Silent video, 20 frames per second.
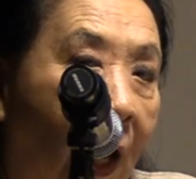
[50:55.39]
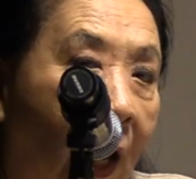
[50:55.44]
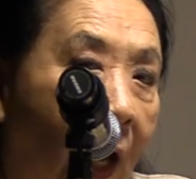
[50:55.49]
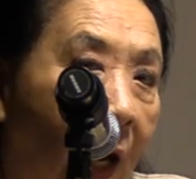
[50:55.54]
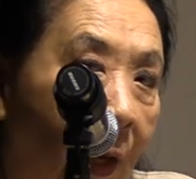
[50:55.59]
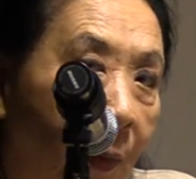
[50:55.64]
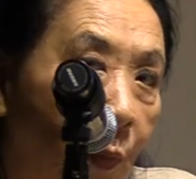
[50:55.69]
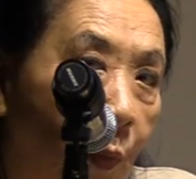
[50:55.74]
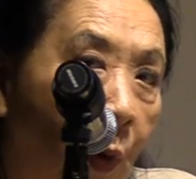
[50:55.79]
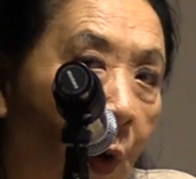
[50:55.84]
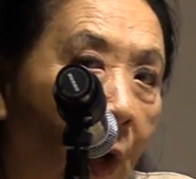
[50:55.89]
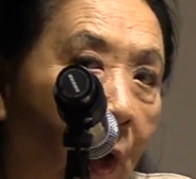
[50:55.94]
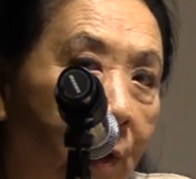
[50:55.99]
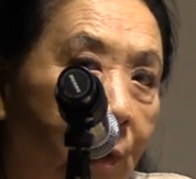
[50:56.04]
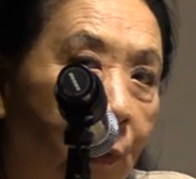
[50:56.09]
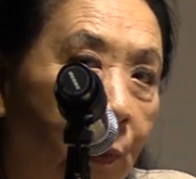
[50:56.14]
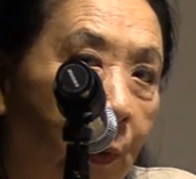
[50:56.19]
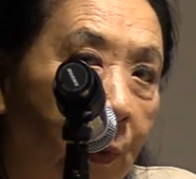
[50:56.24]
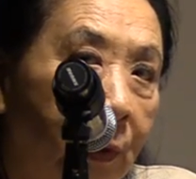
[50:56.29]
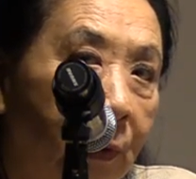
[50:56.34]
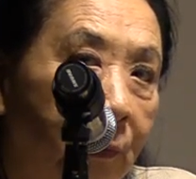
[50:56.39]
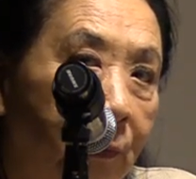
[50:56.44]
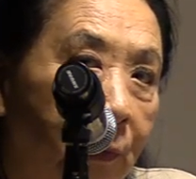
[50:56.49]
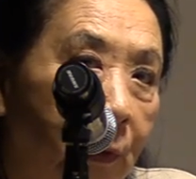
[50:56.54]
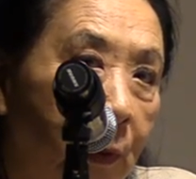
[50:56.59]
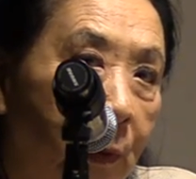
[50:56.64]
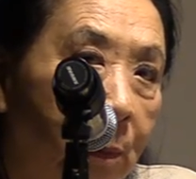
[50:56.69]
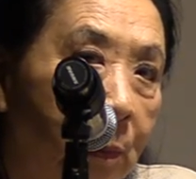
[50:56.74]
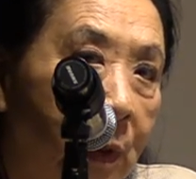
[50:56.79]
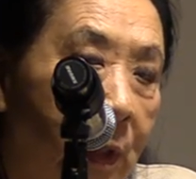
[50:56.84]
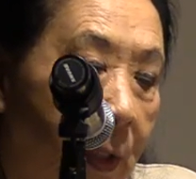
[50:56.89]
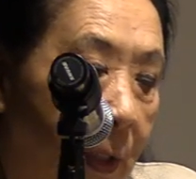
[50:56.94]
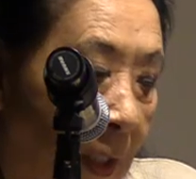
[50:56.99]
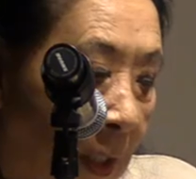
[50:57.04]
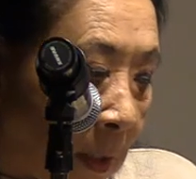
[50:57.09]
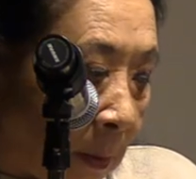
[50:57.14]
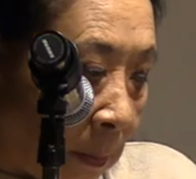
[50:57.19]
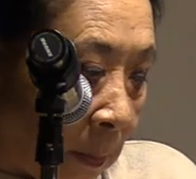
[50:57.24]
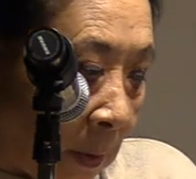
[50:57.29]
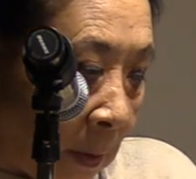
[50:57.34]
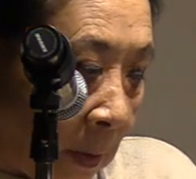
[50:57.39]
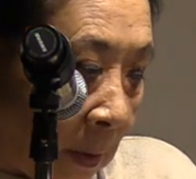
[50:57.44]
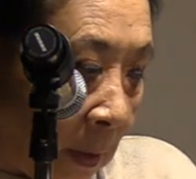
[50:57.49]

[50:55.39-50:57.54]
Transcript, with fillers: I walked with a firm step.